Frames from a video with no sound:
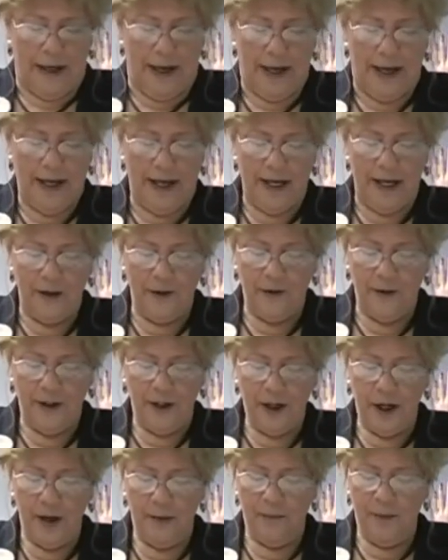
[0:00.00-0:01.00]
A healthy
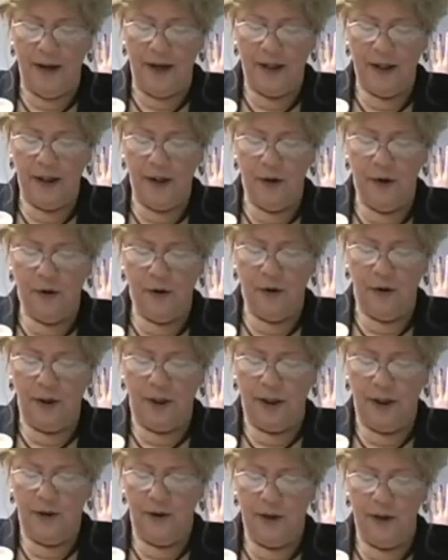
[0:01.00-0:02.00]
compact cuticle
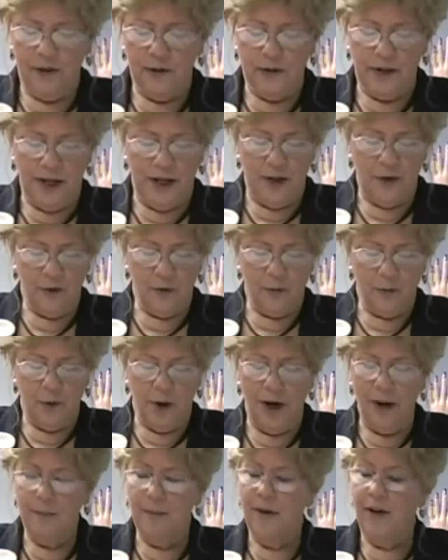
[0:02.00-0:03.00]
layer is the hair's
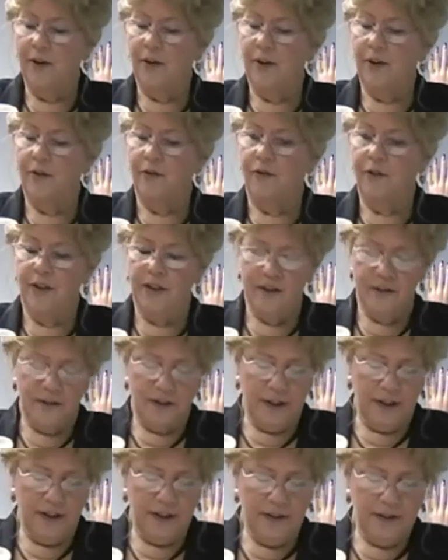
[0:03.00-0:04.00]
primary defense
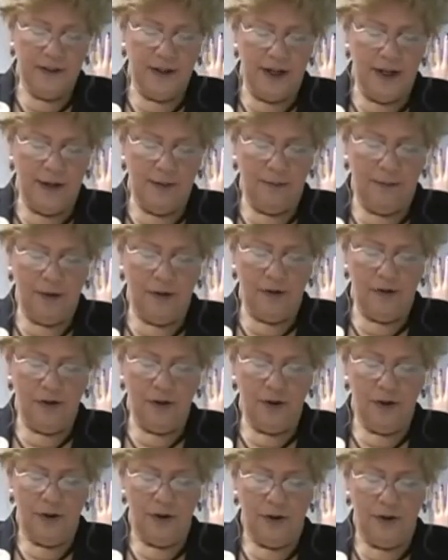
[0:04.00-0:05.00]
against damage.